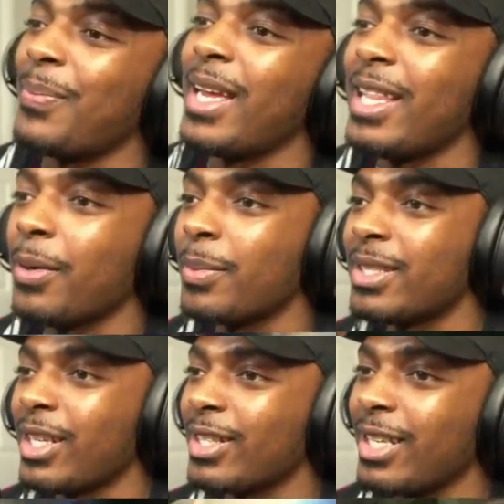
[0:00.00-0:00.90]
Man, that would have been
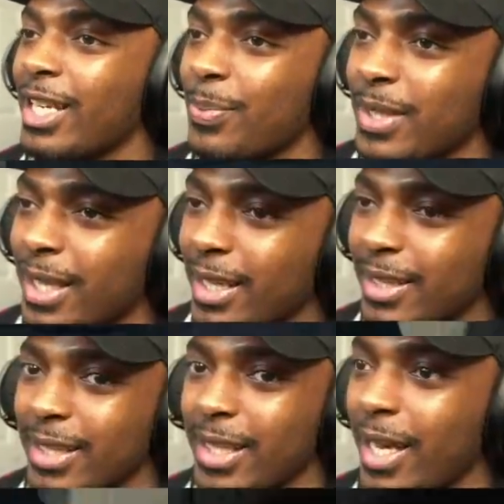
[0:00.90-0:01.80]
such a nice beginning
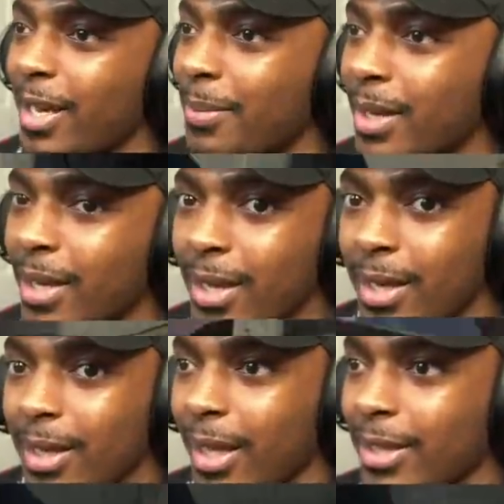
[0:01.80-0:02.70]
to the game.
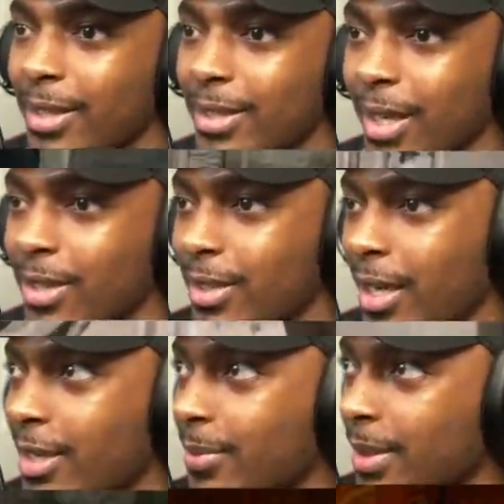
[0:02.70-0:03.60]
Like such a
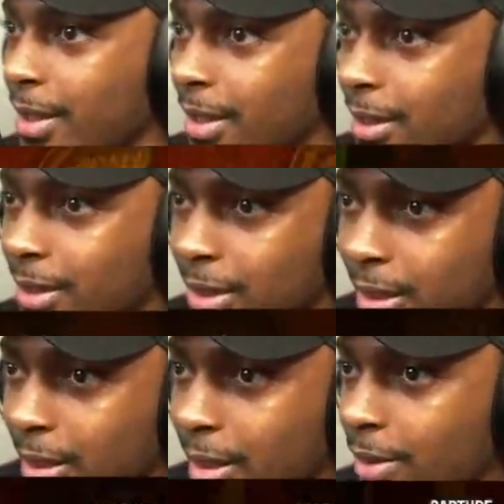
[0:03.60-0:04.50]
nice beginning.
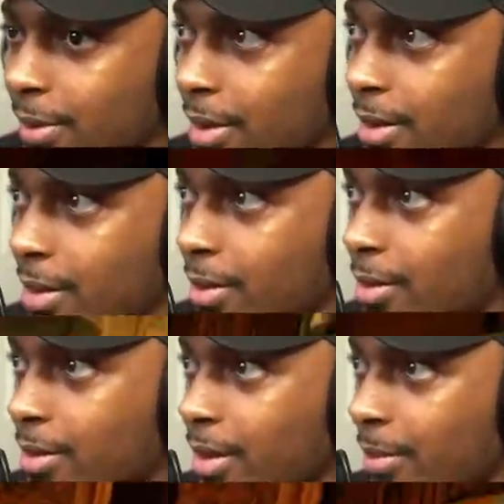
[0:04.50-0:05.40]
Is what it is though.
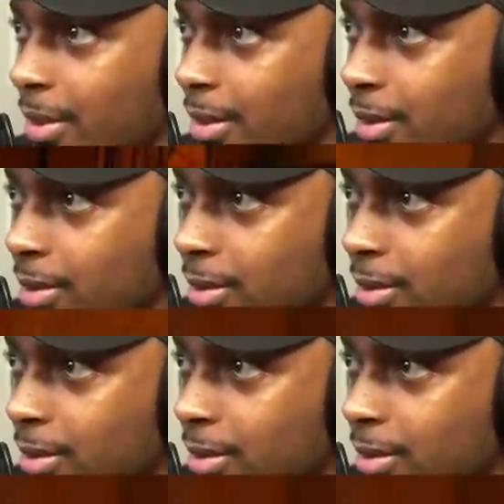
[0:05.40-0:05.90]
It's not a big deal.